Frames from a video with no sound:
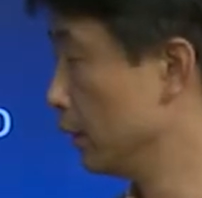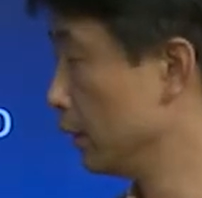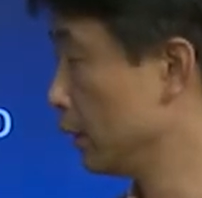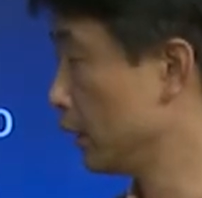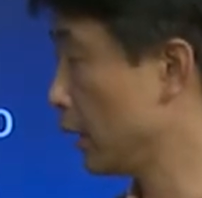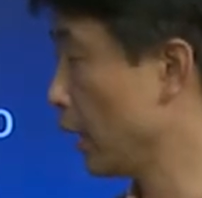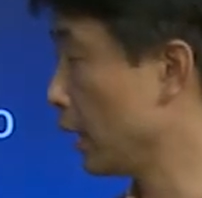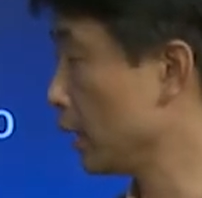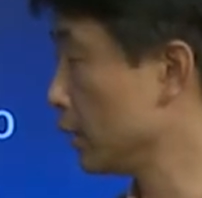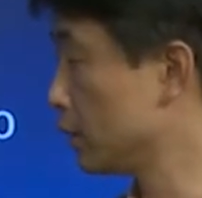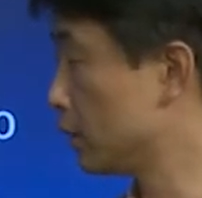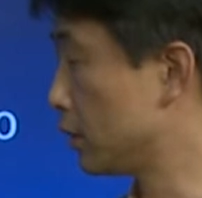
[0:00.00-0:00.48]

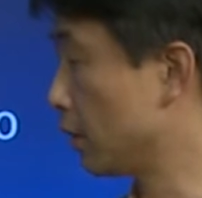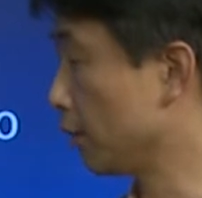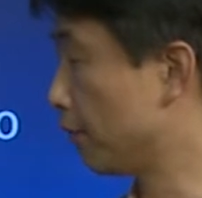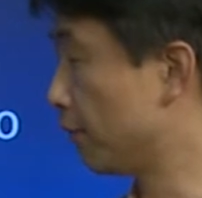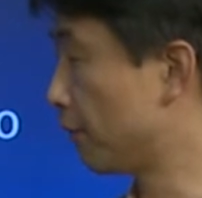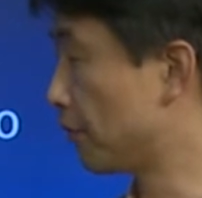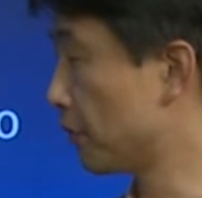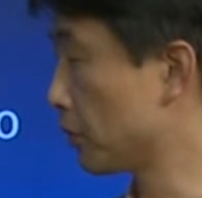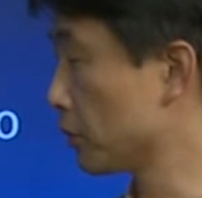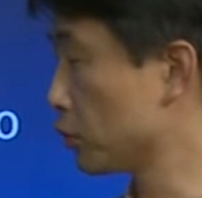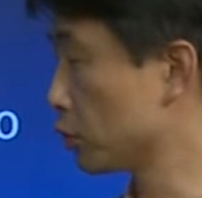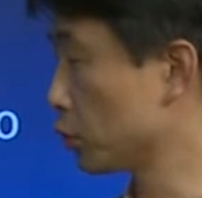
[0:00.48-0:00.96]
That is the
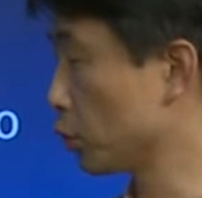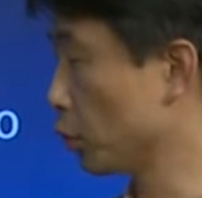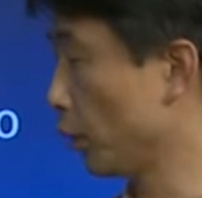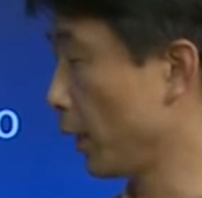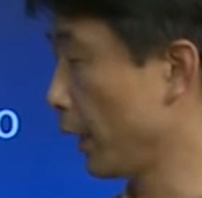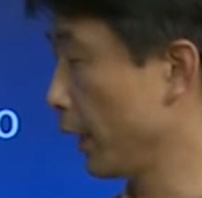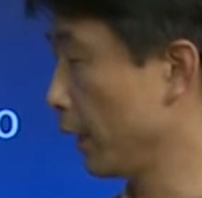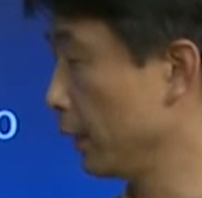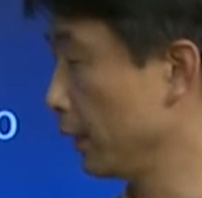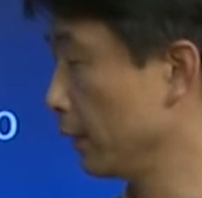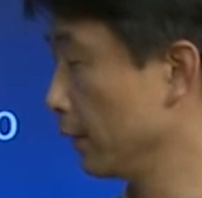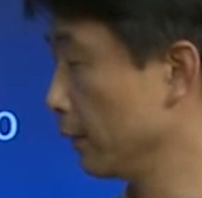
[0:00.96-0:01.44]
first
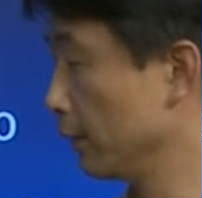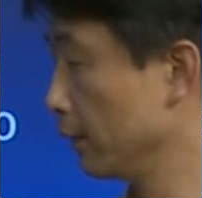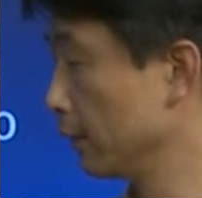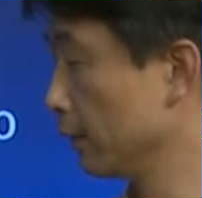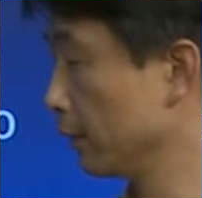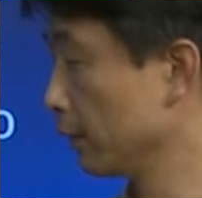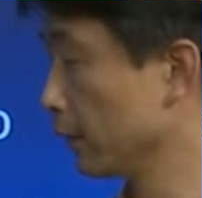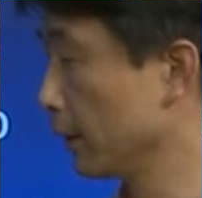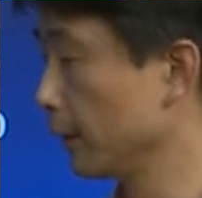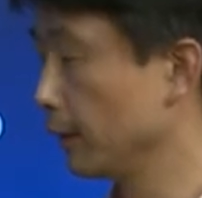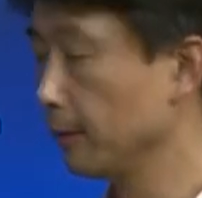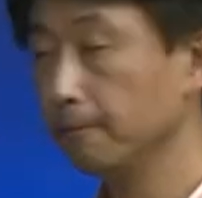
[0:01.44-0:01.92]
way.
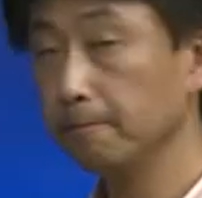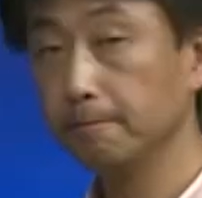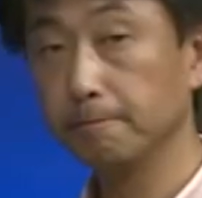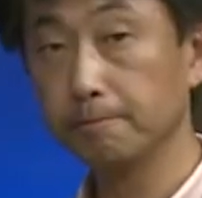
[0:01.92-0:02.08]
Okay.